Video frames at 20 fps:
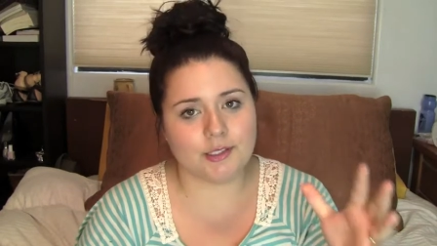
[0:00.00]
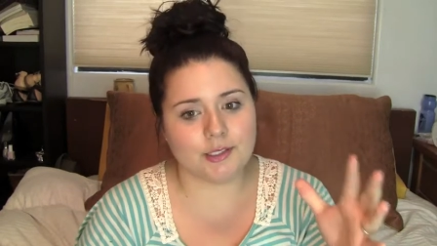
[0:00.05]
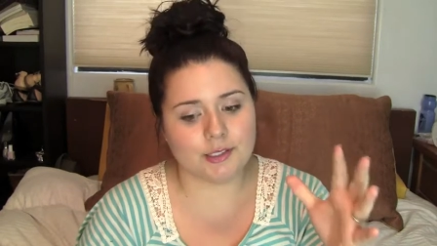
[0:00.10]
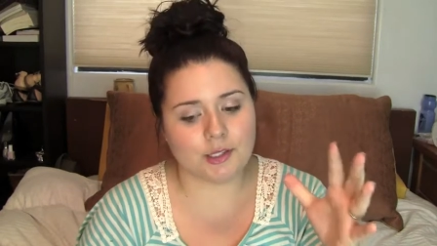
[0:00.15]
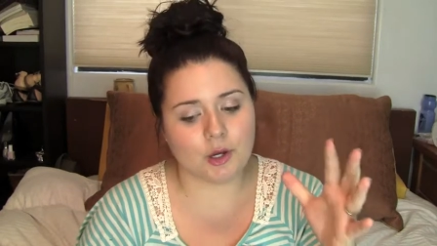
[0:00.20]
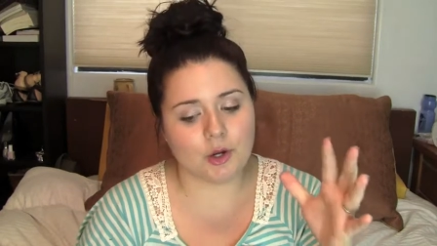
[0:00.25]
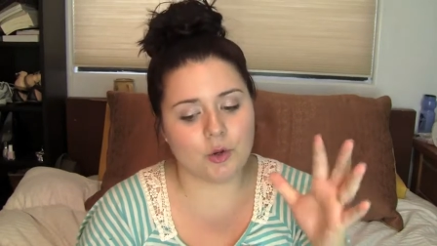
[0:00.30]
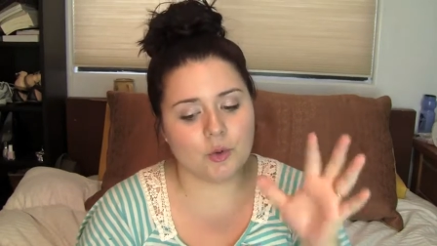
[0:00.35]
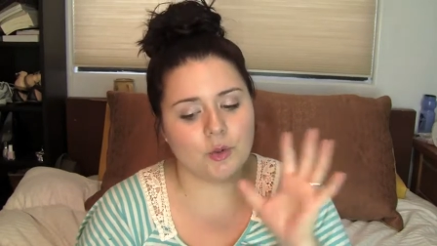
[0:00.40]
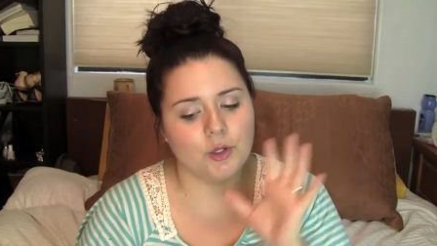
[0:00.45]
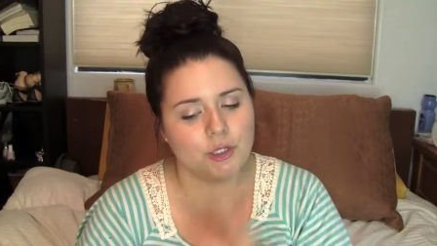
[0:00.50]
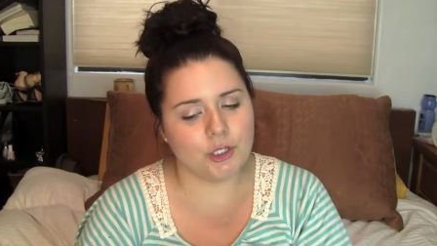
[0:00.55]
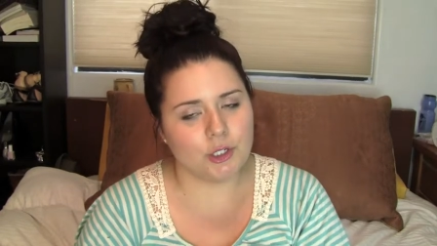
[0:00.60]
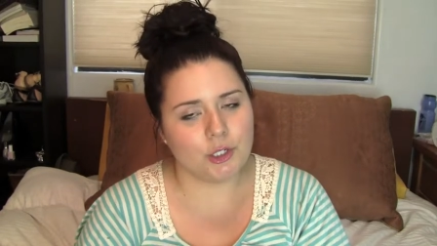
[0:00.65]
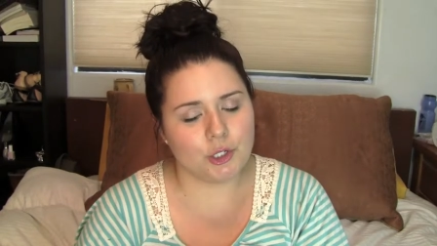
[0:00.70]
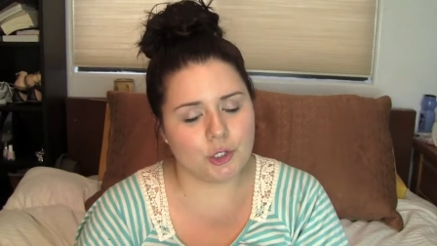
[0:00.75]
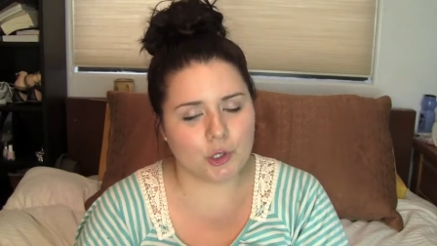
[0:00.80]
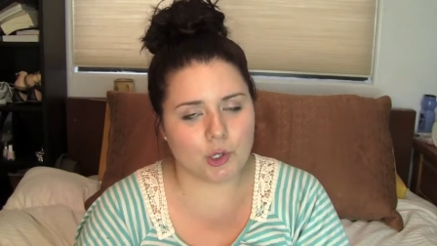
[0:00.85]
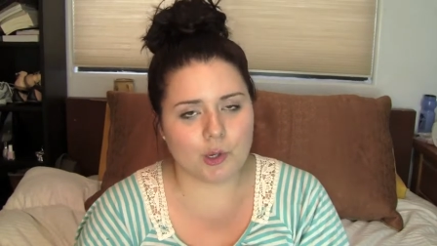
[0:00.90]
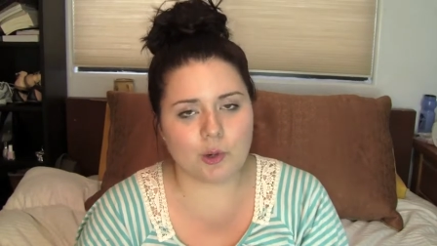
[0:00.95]
So
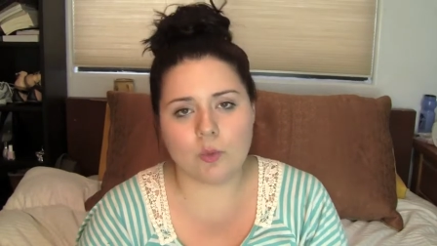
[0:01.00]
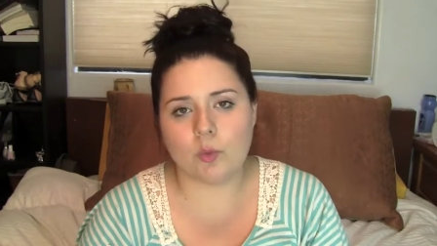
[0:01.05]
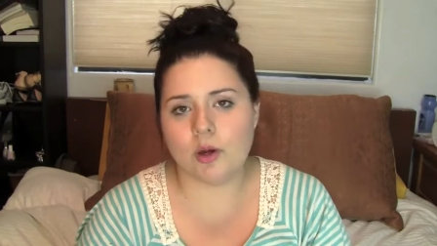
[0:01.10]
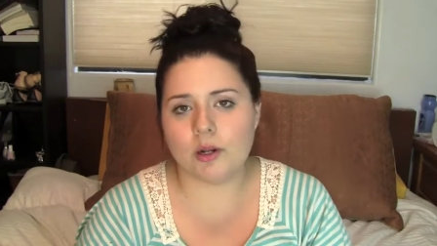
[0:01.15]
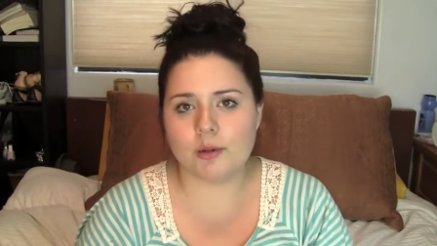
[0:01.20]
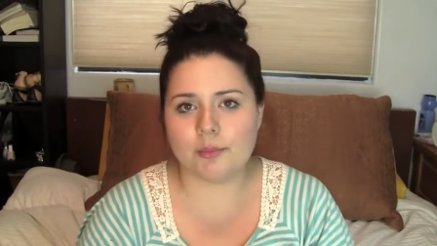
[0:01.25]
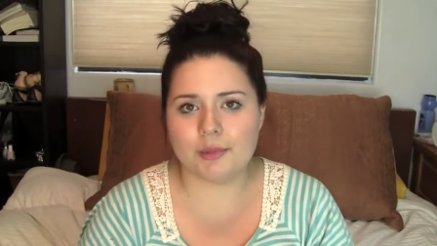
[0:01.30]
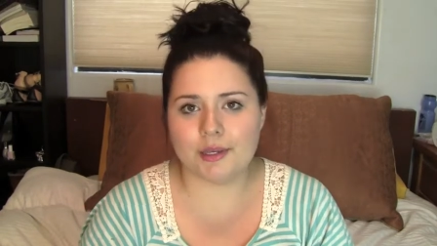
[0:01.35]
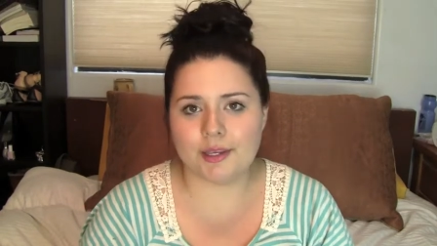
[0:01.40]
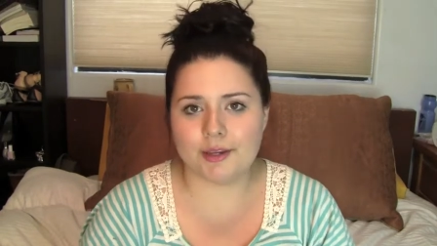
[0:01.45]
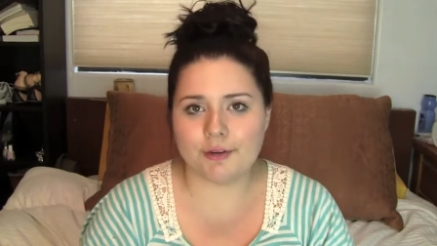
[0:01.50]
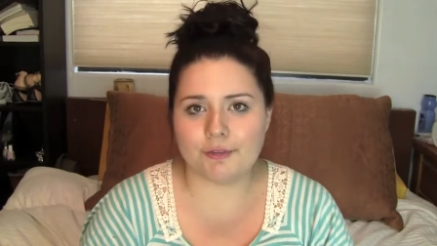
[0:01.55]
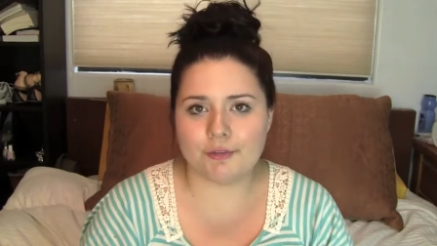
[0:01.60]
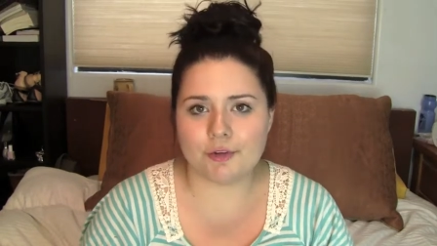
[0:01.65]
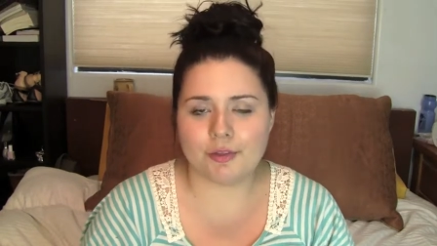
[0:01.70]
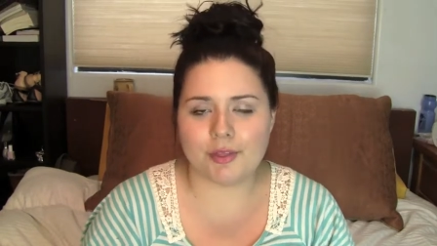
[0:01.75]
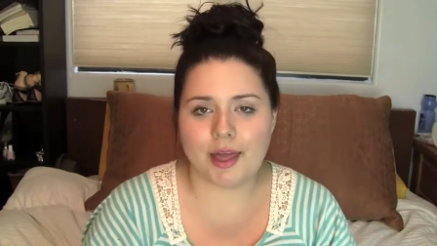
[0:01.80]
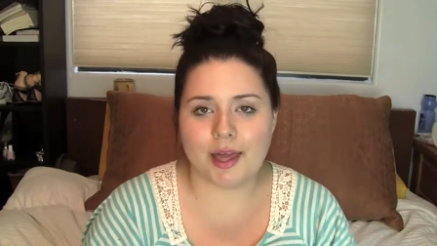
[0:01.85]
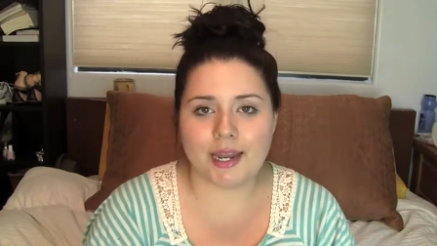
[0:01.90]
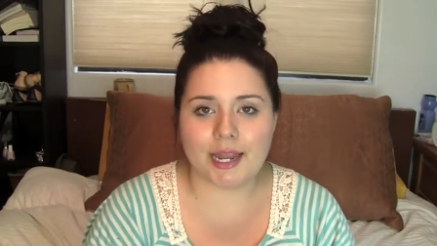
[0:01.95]
you're gonna wanna be here
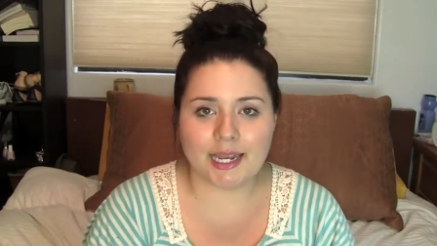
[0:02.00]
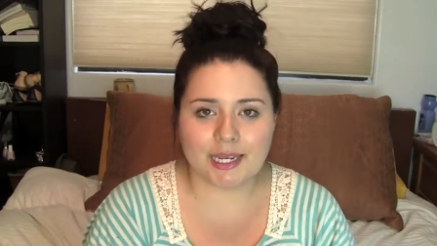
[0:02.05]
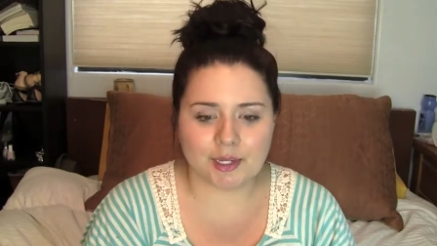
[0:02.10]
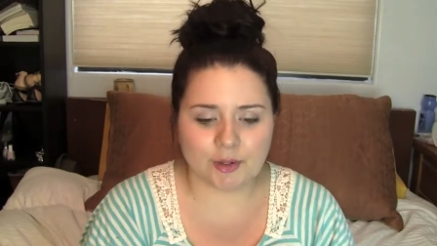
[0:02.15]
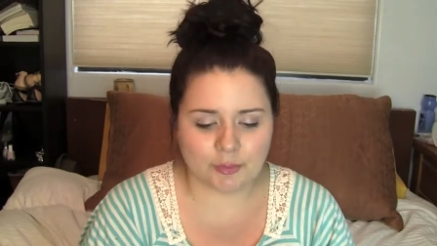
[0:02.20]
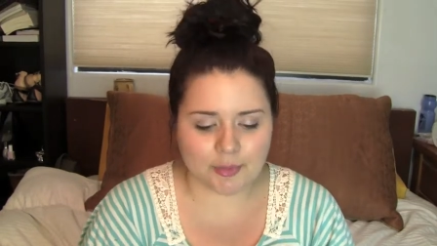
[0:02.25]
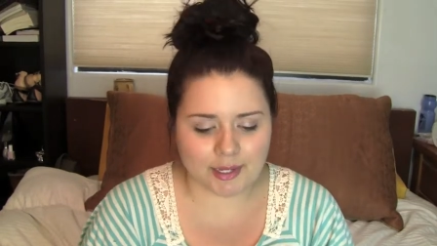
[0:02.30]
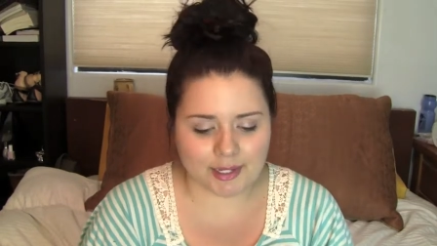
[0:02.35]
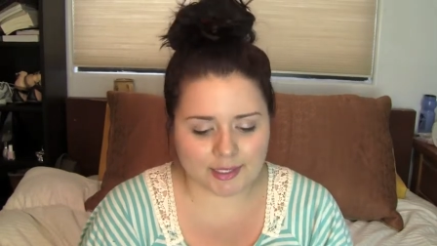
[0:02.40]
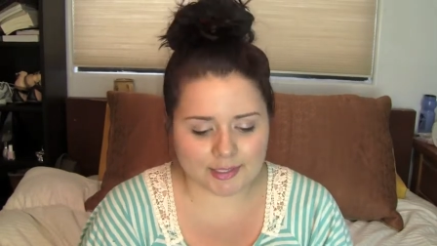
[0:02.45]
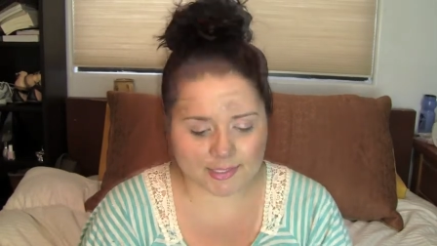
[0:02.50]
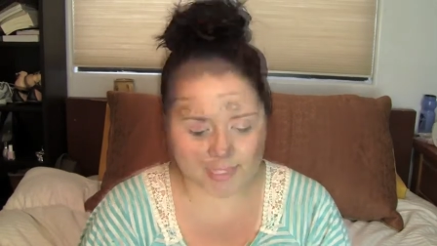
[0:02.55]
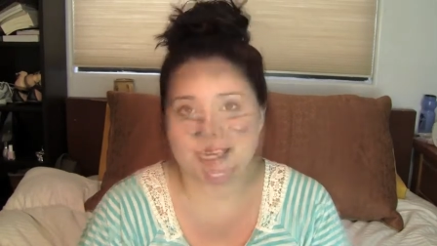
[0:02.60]
for that anyways.